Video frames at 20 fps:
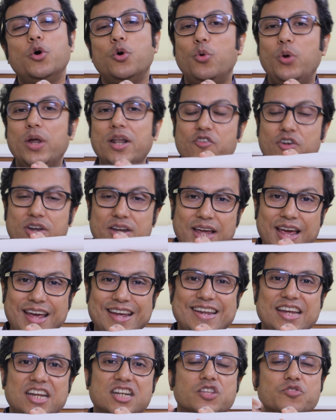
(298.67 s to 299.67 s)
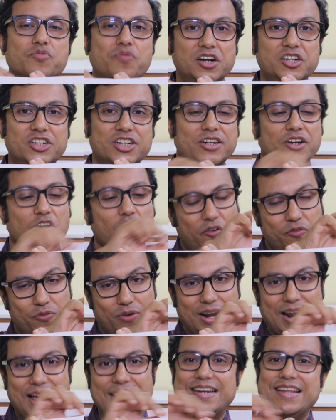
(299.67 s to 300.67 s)
will retain its function of
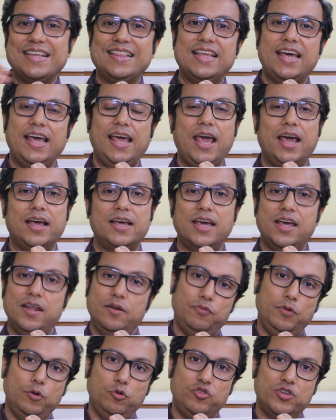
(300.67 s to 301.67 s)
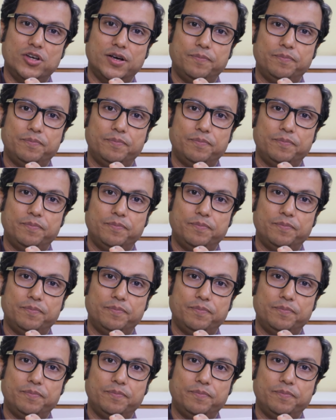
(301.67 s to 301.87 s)
gliding the egg in future.